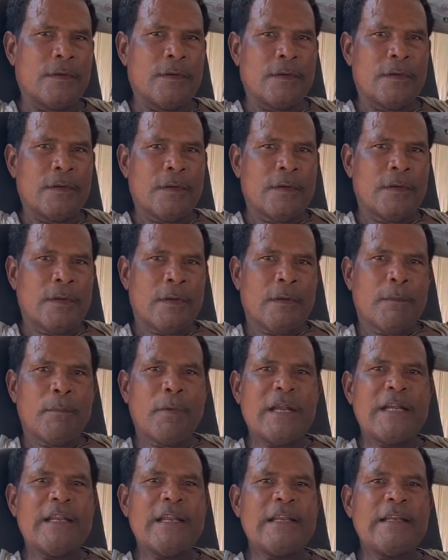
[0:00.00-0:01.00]

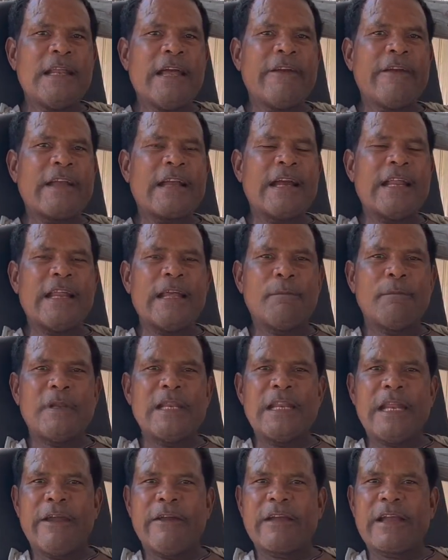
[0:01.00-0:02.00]
But the Derek and them,
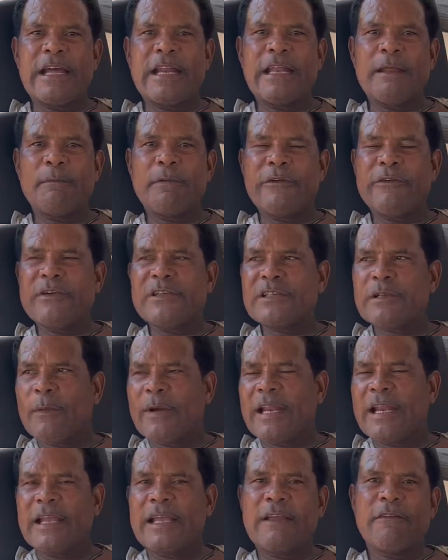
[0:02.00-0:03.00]
the reason why
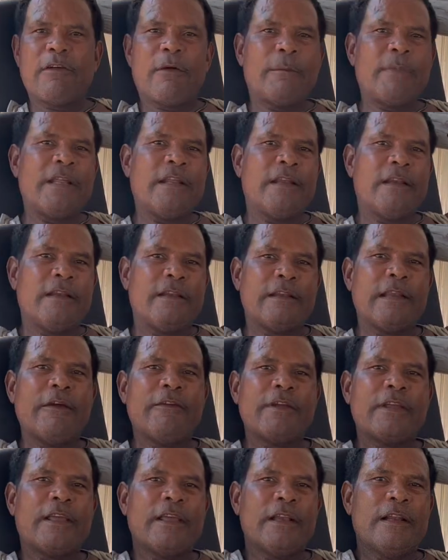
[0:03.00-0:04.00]
they gave up the
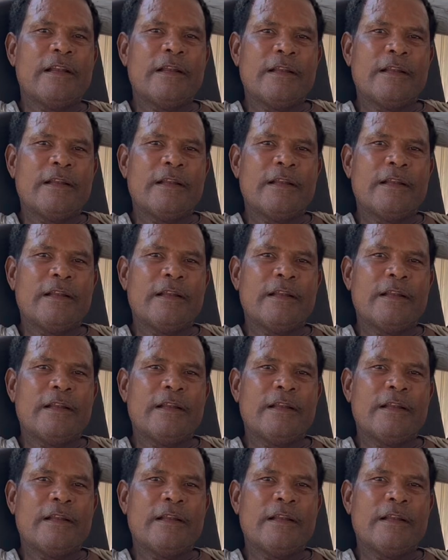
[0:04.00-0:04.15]
Derrick Hill.